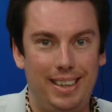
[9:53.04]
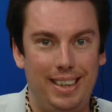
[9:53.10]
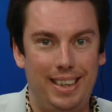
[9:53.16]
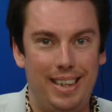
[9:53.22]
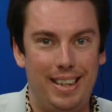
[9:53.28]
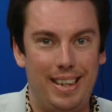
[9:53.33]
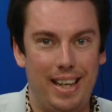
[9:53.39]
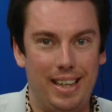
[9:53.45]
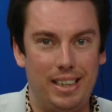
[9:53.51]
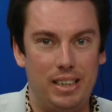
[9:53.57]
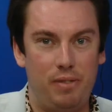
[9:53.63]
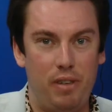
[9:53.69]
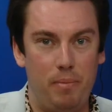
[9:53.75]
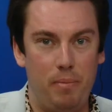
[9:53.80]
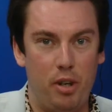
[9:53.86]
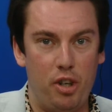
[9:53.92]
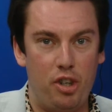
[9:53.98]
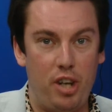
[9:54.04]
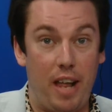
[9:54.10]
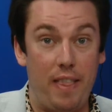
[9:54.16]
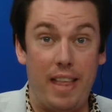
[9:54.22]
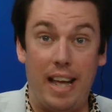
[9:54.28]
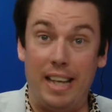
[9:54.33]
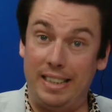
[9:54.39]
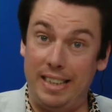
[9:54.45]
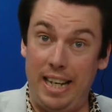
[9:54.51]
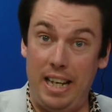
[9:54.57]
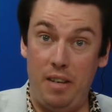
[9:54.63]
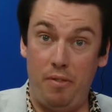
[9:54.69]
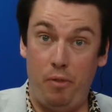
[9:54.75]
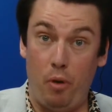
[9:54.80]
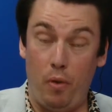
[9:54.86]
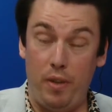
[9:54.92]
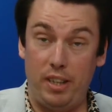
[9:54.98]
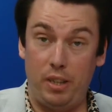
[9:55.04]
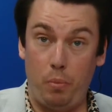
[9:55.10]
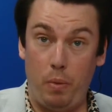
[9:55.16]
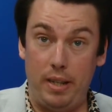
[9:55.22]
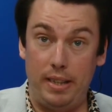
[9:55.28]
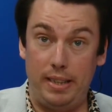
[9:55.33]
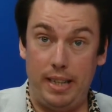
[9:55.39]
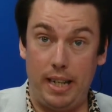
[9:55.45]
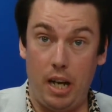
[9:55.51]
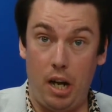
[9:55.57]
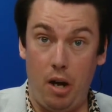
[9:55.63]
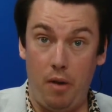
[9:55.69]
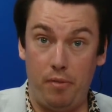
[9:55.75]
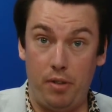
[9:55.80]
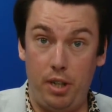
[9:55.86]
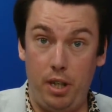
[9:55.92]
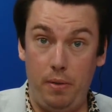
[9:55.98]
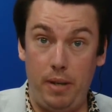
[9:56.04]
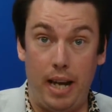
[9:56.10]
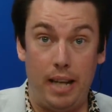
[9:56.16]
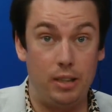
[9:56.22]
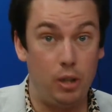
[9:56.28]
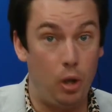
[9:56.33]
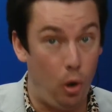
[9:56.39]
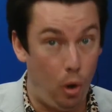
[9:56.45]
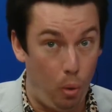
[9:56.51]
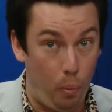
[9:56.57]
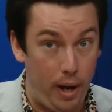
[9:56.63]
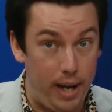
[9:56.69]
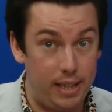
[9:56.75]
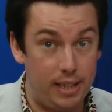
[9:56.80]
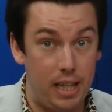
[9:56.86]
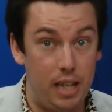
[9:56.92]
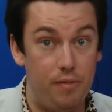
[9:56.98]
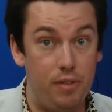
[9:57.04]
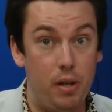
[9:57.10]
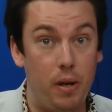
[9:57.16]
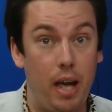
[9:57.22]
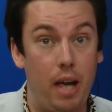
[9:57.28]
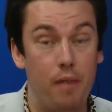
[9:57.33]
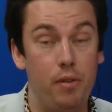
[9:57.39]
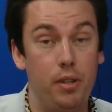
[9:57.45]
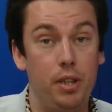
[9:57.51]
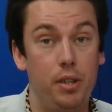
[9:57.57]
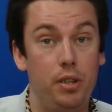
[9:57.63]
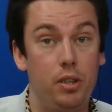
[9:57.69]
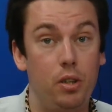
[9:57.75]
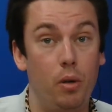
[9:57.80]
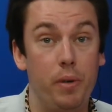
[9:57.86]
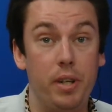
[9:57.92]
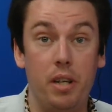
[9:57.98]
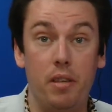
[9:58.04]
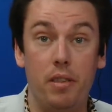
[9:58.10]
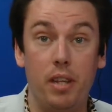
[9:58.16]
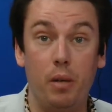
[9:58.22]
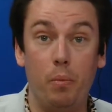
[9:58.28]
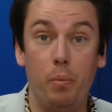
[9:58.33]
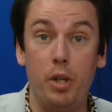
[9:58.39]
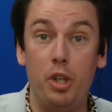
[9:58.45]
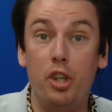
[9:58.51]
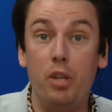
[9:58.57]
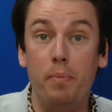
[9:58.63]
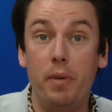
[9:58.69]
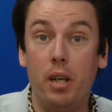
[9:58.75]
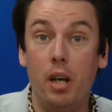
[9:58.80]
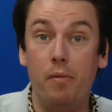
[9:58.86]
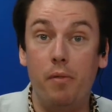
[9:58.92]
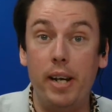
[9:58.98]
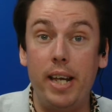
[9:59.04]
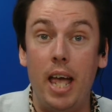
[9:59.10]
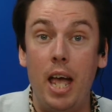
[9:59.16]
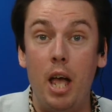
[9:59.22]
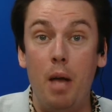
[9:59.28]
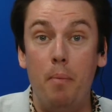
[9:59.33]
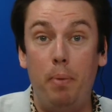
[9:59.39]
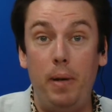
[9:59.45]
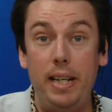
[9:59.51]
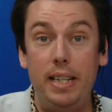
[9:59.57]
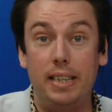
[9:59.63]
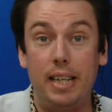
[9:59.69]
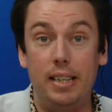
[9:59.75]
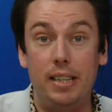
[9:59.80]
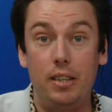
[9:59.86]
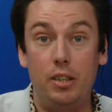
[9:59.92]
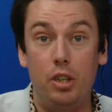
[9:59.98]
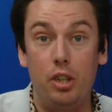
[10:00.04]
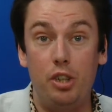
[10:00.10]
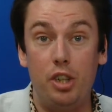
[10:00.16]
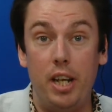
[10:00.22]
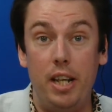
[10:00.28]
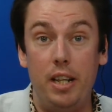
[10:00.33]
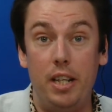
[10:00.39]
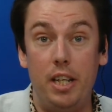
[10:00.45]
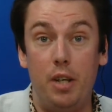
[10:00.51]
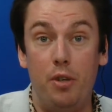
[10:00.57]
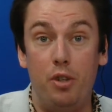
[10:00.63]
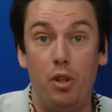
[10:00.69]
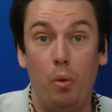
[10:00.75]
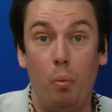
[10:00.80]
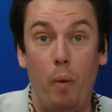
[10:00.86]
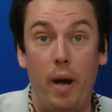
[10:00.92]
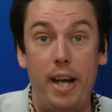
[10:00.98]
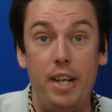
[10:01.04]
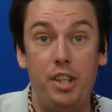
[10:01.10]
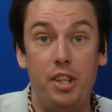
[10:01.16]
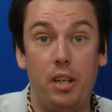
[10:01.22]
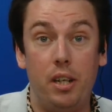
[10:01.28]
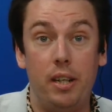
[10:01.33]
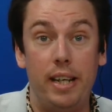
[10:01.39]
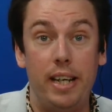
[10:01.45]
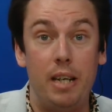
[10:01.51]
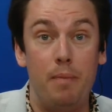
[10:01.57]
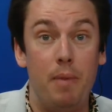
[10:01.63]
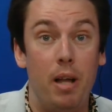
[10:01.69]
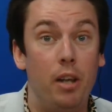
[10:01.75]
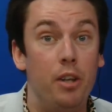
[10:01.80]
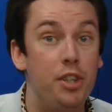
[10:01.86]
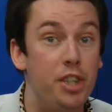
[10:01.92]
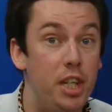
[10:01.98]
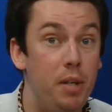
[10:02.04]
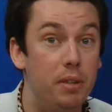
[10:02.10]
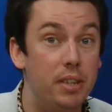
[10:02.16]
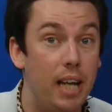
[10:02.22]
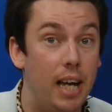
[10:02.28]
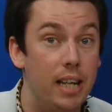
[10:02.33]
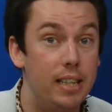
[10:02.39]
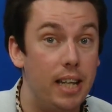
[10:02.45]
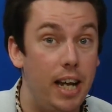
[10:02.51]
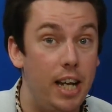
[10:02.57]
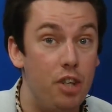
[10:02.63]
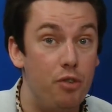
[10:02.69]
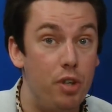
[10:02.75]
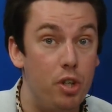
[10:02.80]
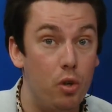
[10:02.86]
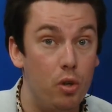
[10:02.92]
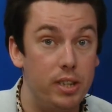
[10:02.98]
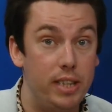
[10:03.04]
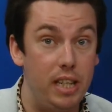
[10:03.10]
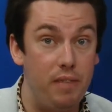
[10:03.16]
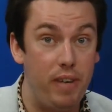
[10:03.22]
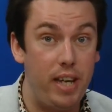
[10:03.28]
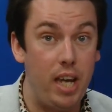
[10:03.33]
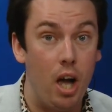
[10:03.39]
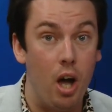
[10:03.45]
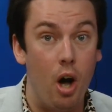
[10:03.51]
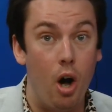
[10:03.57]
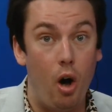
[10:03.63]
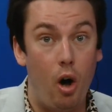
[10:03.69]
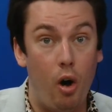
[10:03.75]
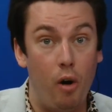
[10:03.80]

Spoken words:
Thanks very much, Jack. That's it for this Wednesday afternoon. As always, if you have a news story you think we should be covering, please get in touch in the usual ways. You can email news@estuary.tv or